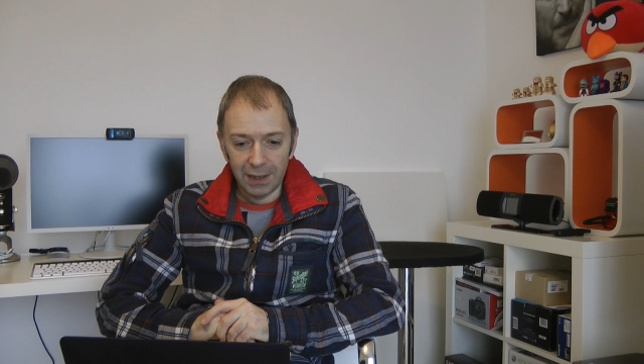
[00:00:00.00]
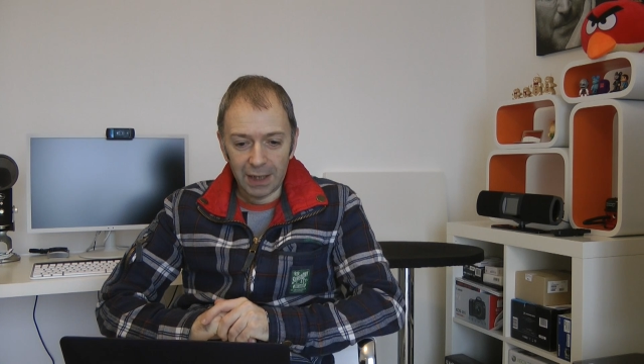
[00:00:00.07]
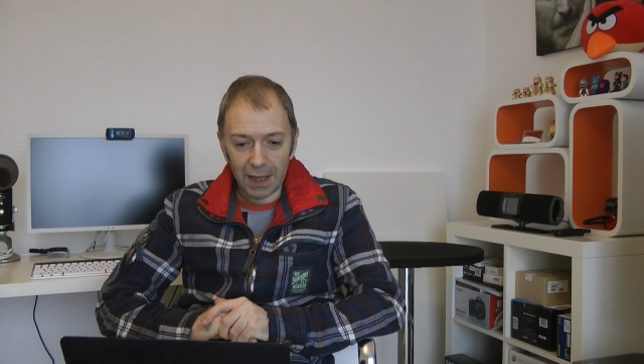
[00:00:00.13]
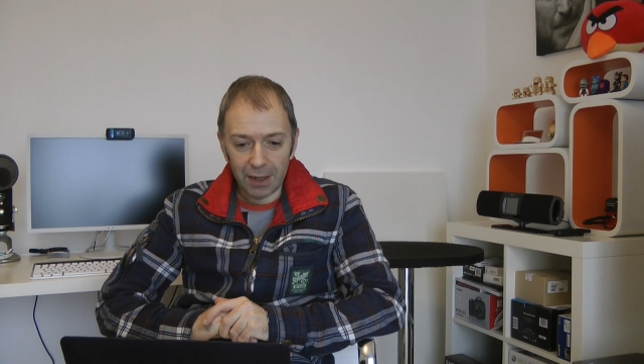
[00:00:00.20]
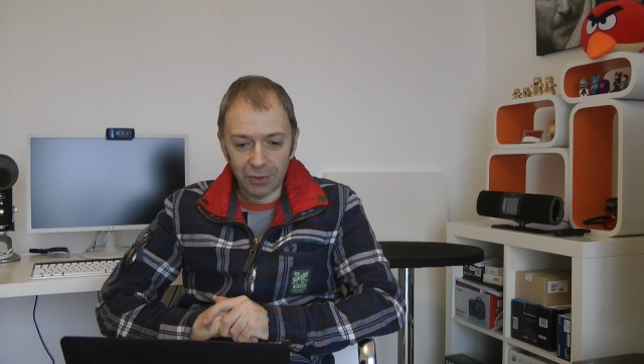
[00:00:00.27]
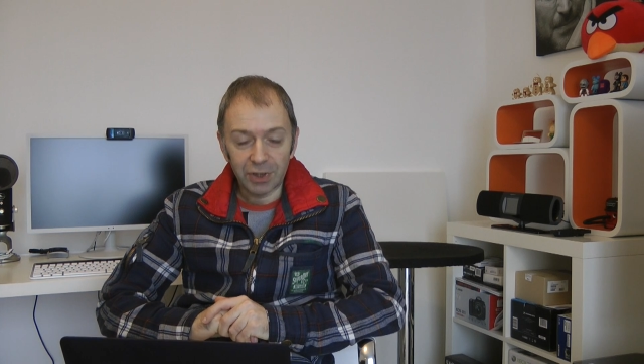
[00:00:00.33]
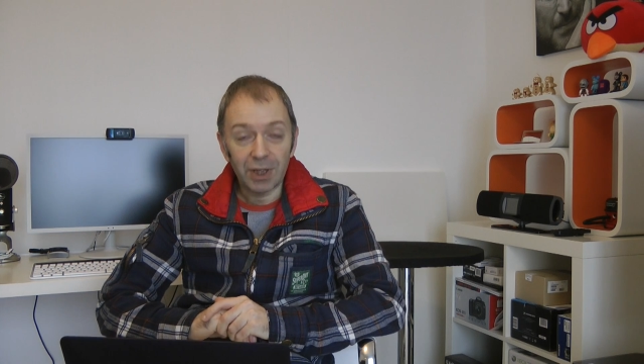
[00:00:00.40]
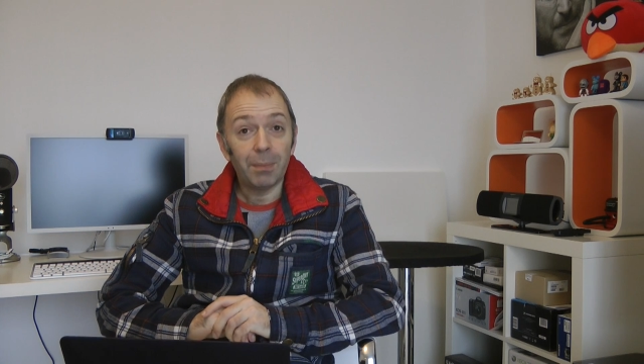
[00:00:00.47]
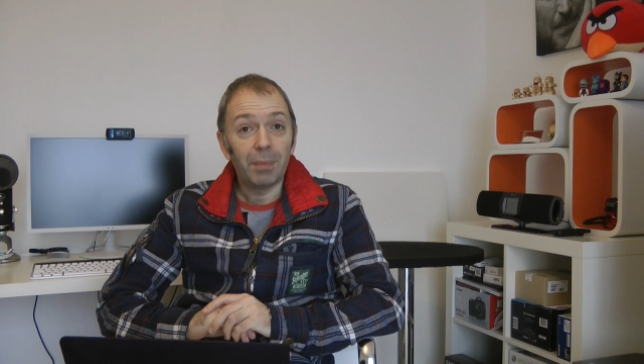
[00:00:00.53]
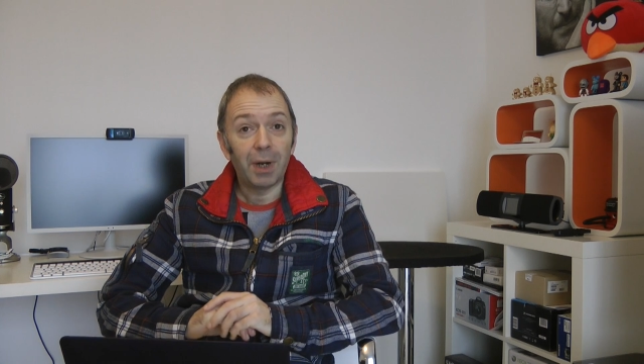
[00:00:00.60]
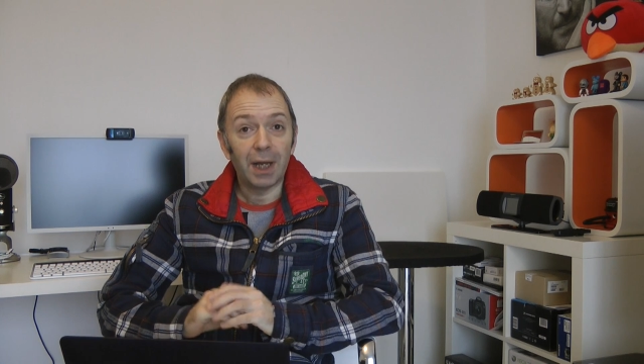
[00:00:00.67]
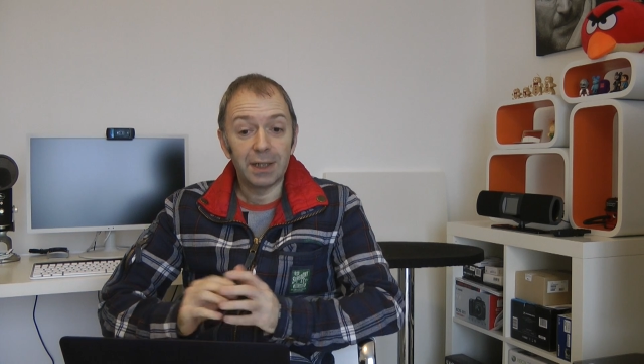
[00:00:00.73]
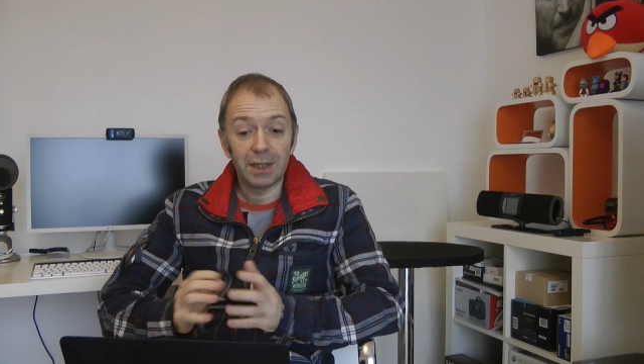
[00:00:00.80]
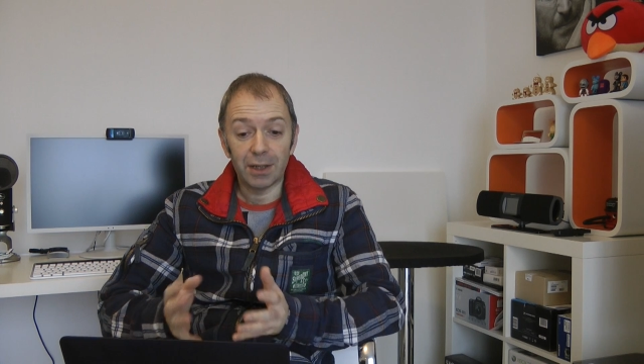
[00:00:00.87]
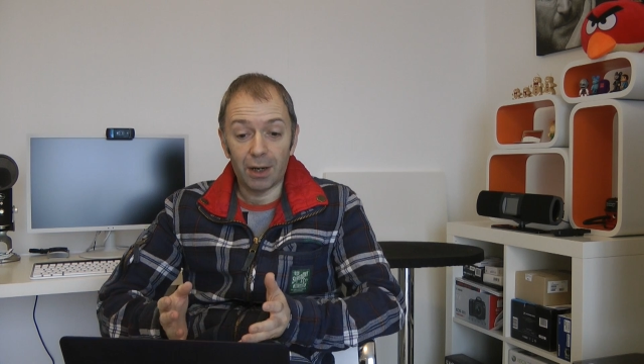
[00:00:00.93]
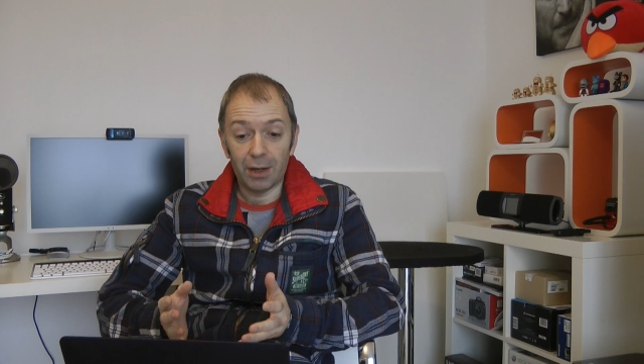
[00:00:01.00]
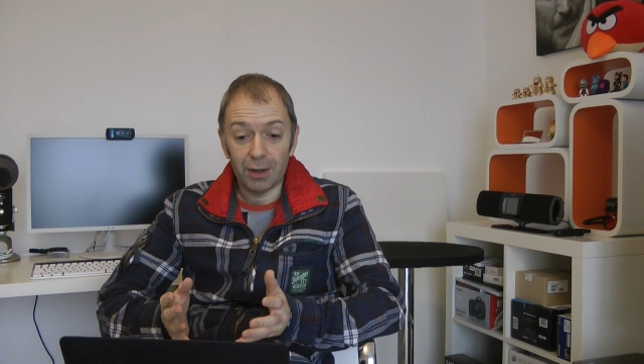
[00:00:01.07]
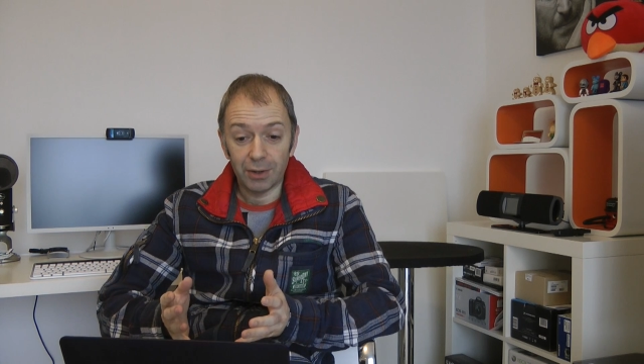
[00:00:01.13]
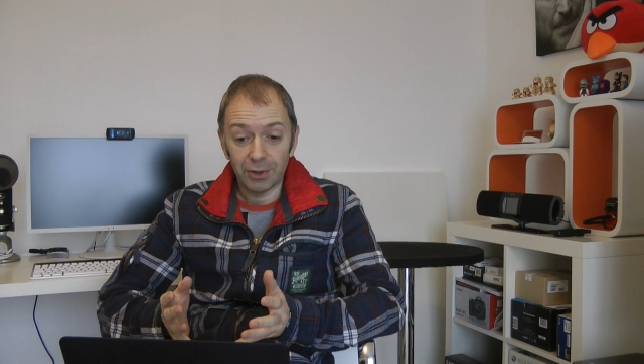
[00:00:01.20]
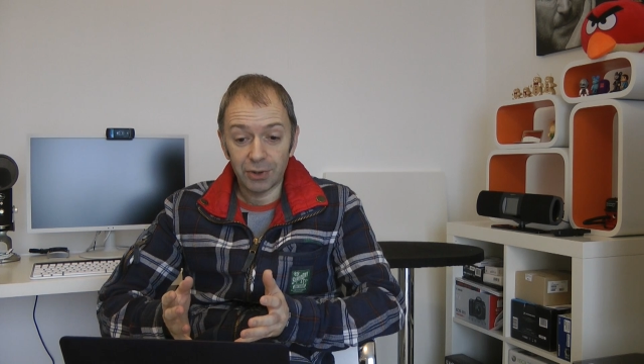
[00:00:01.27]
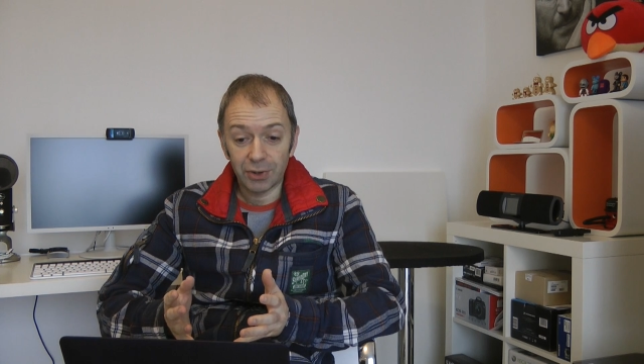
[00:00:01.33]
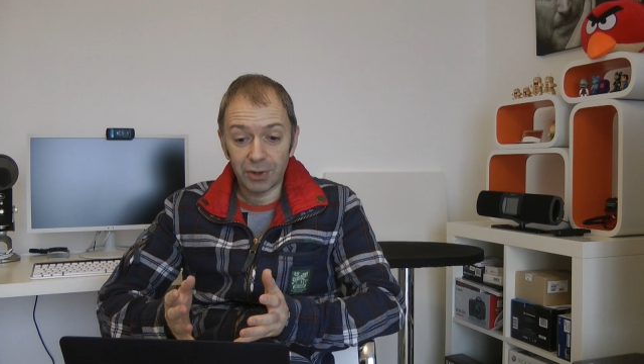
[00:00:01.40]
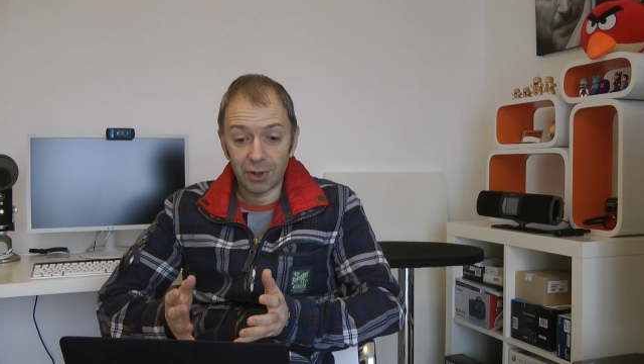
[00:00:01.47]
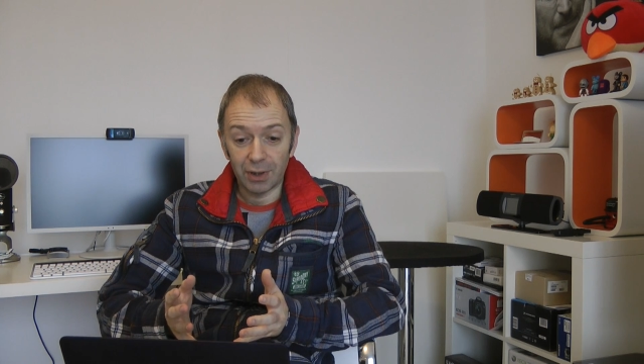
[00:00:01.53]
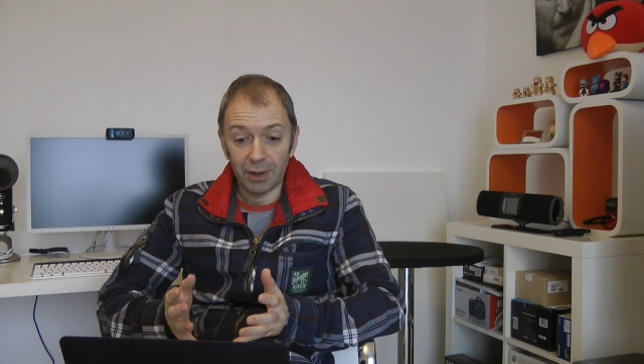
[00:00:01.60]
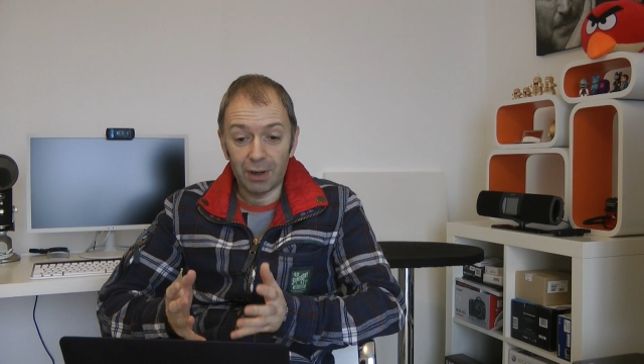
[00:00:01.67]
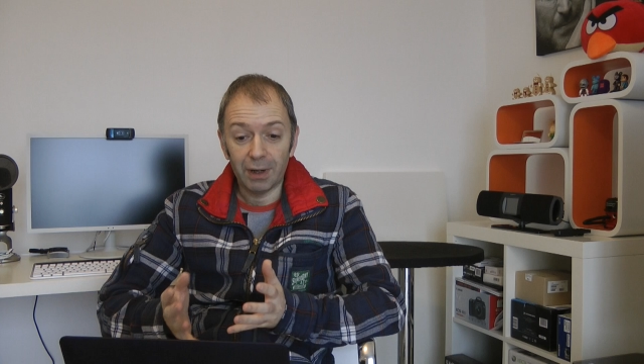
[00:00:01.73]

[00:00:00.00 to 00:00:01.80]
Now Sunplays asks,